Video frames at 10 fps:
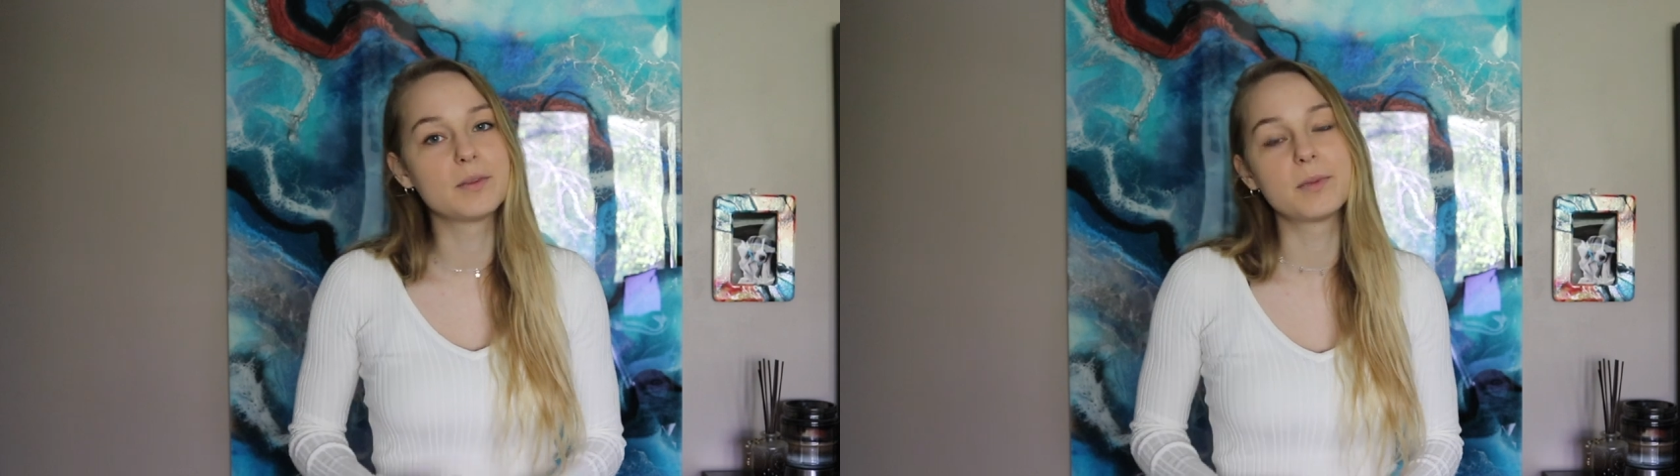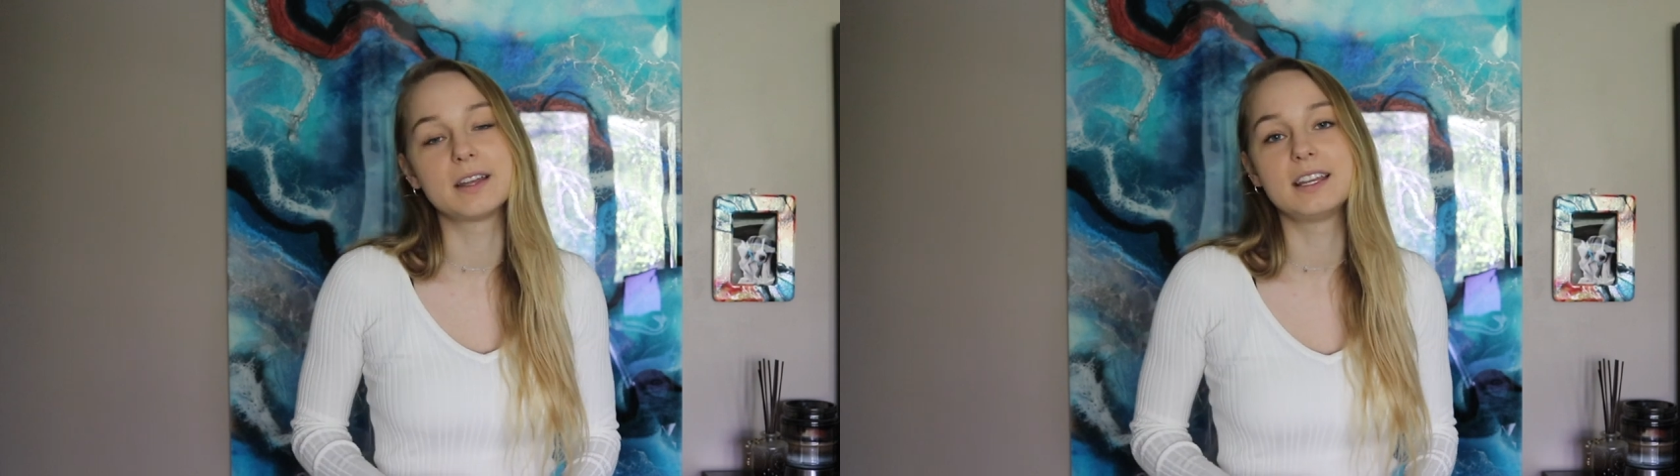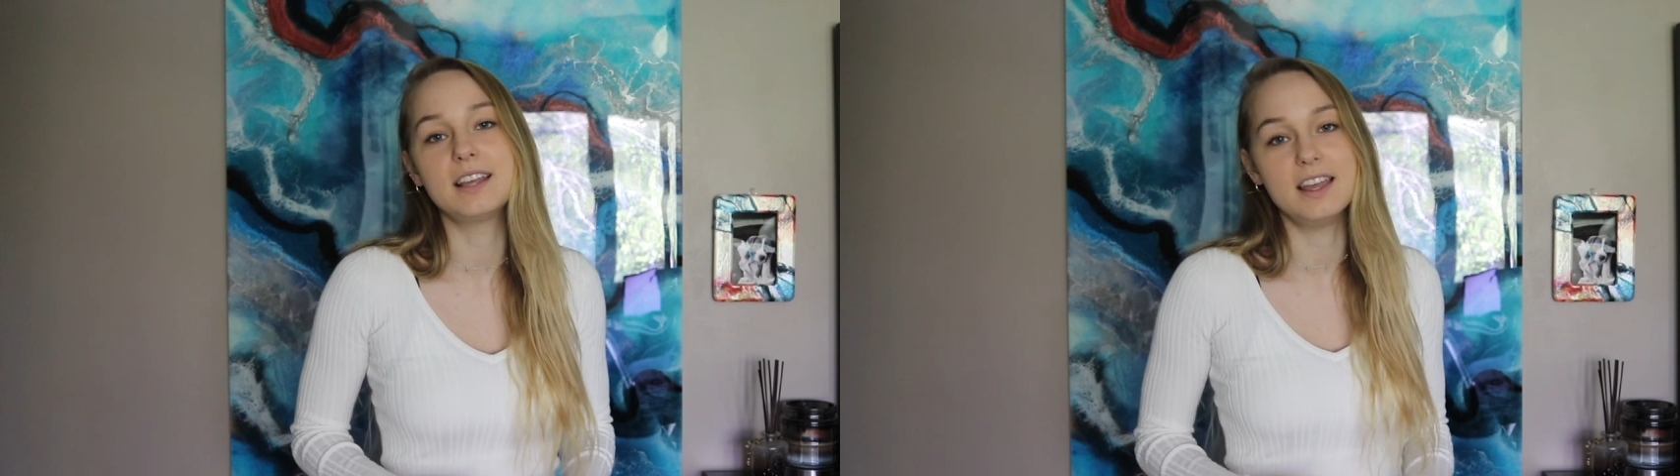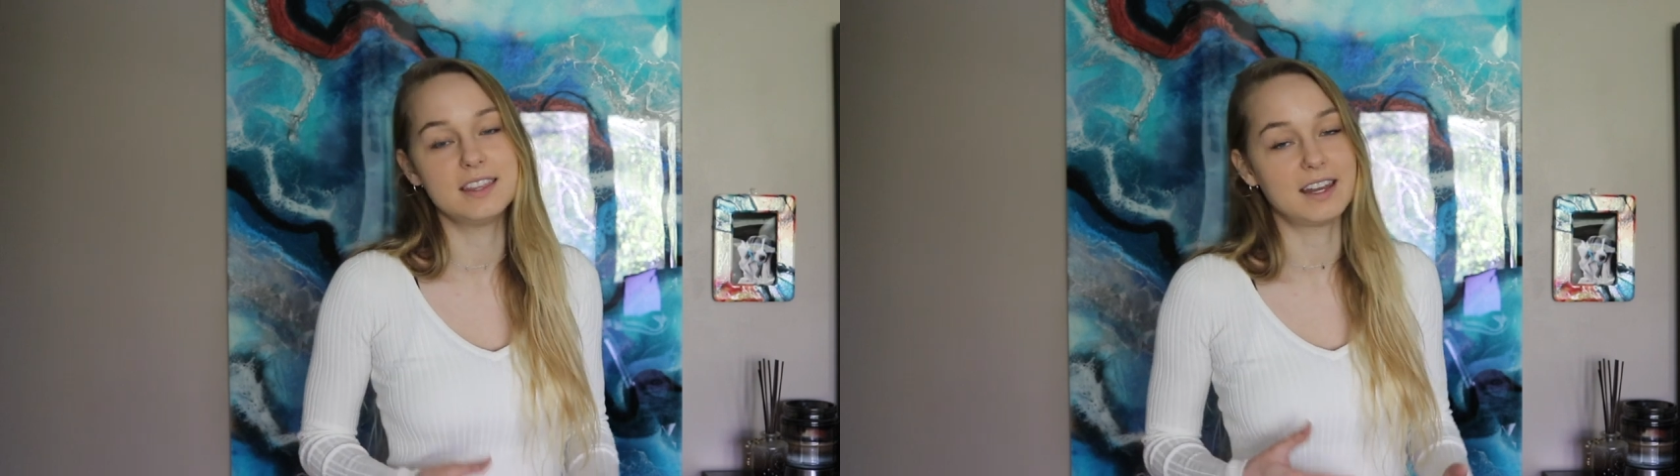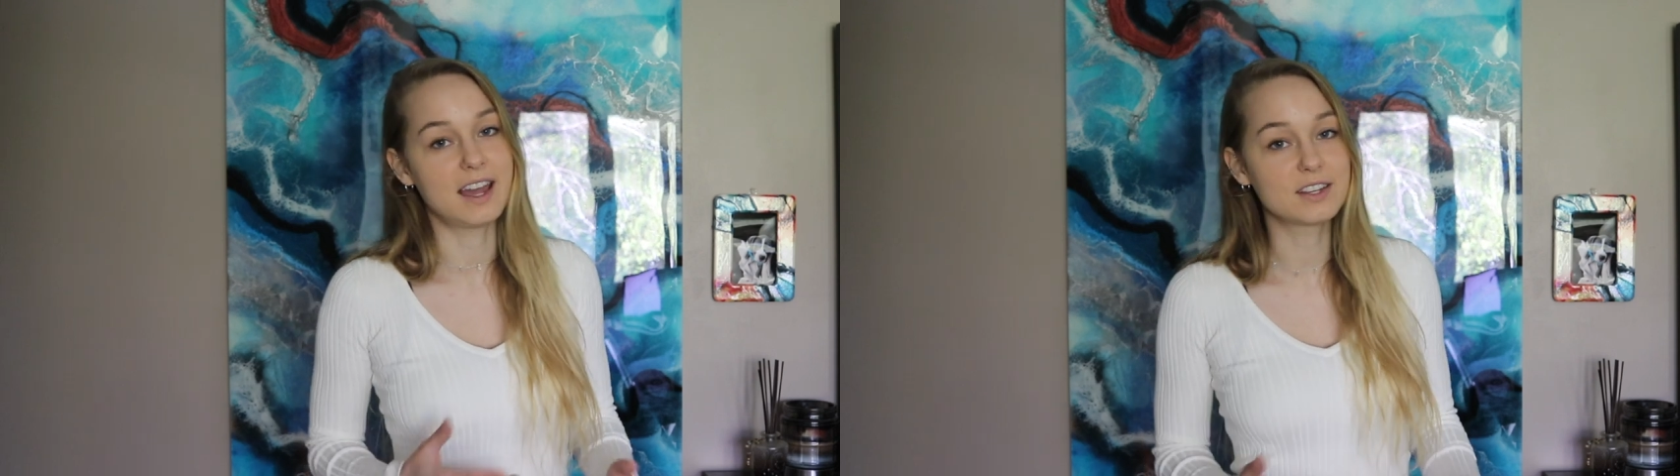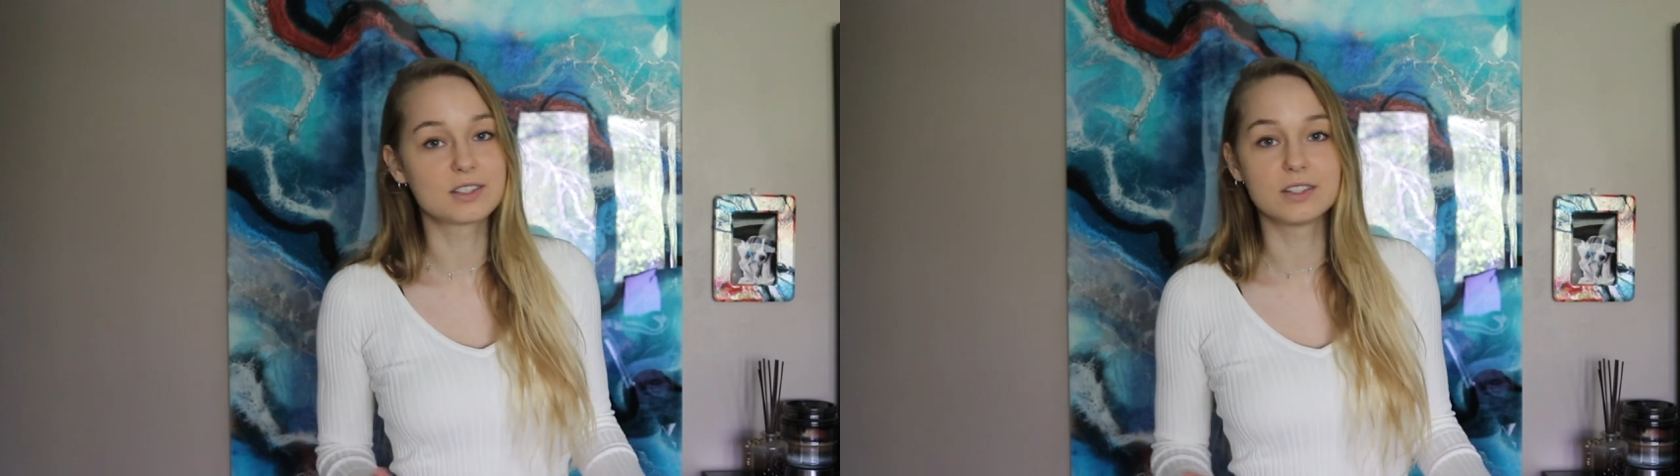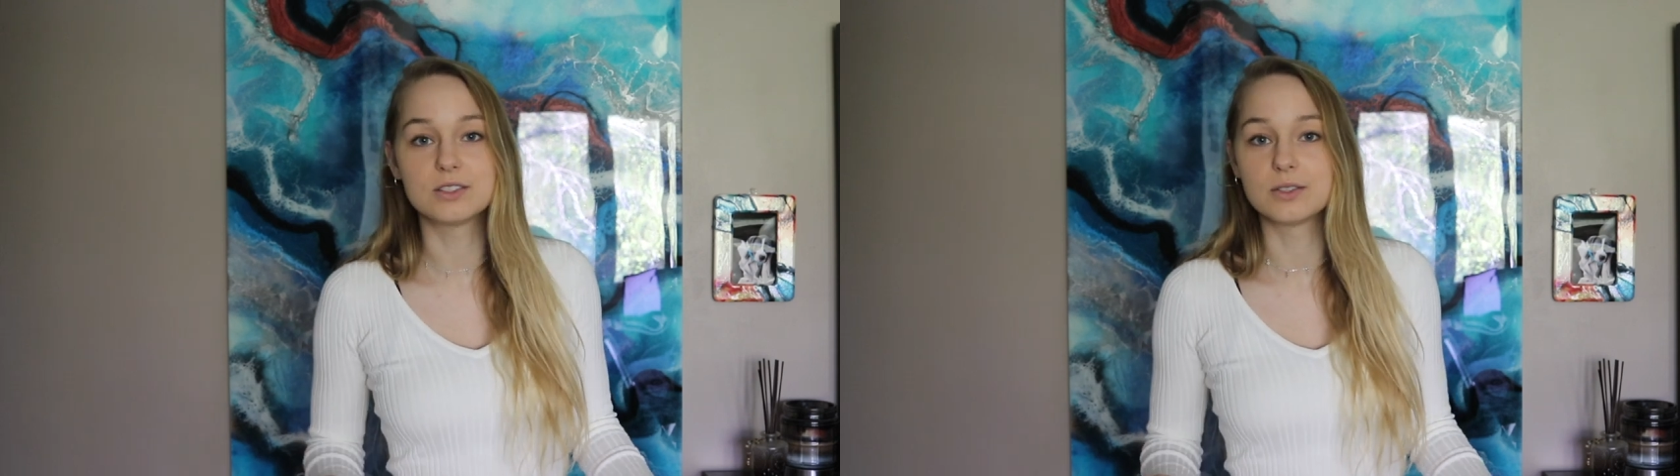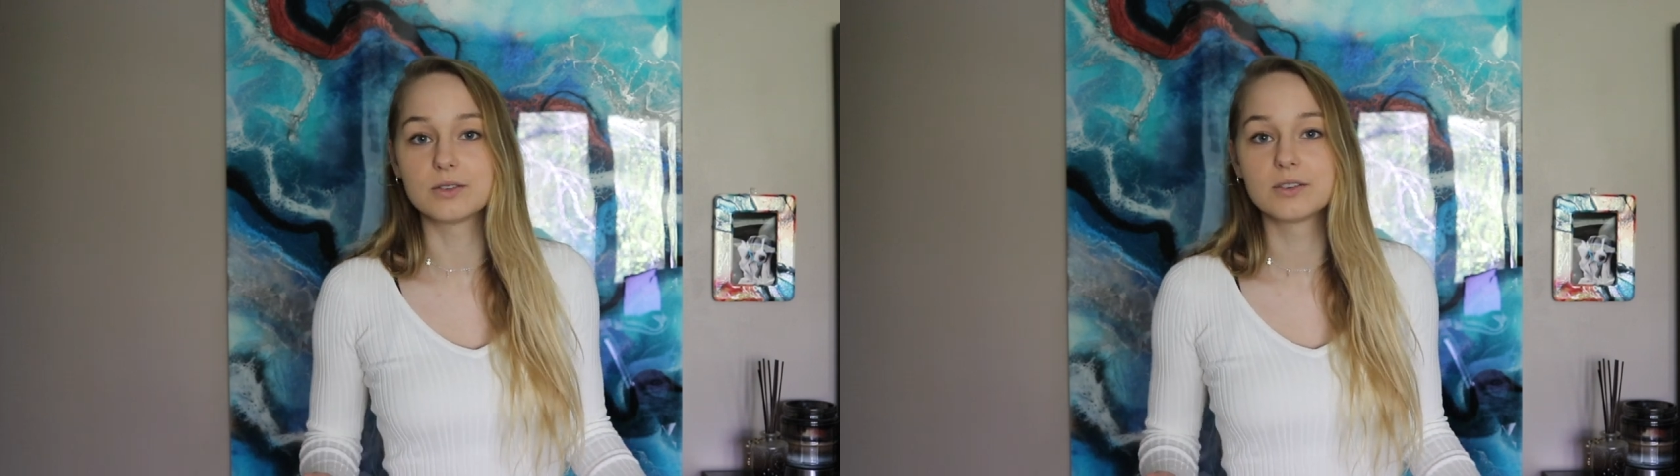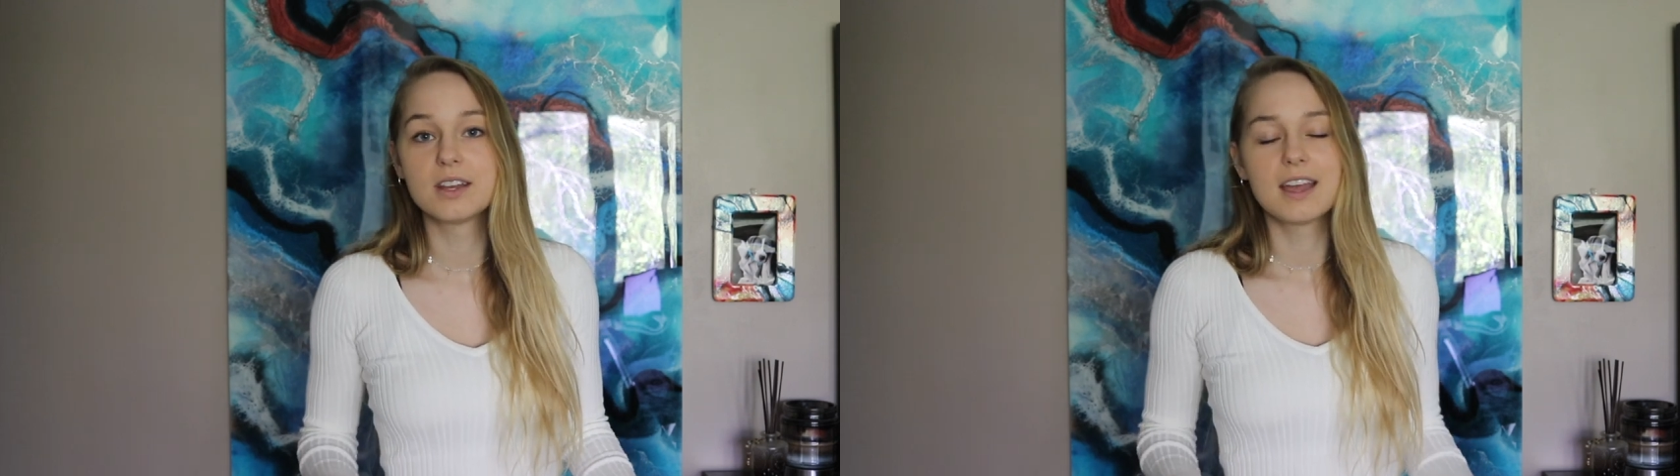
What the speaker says: the money and that I should too.